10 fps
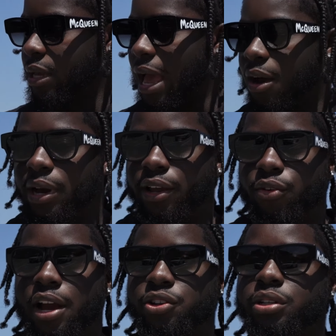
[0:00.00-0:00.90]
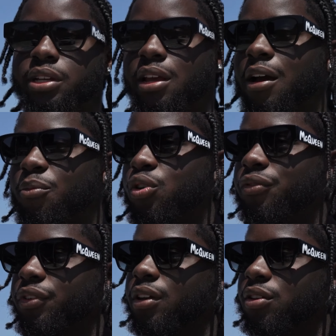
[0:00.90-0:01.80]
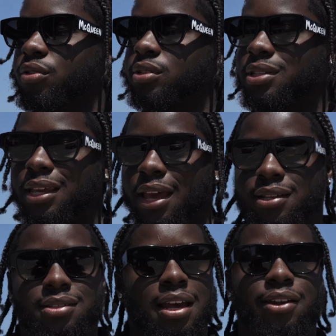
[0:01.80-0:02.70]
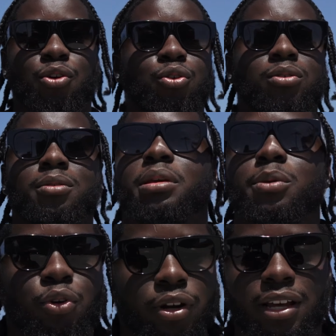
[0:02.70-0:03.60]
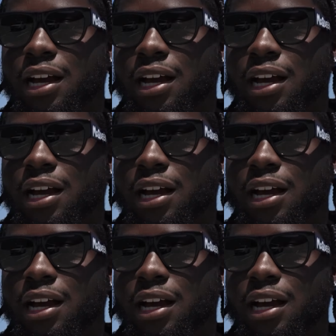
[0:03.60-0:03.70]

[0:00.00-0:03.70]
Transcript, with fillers: how I gradually got more vehicles. Yes, I know people are in the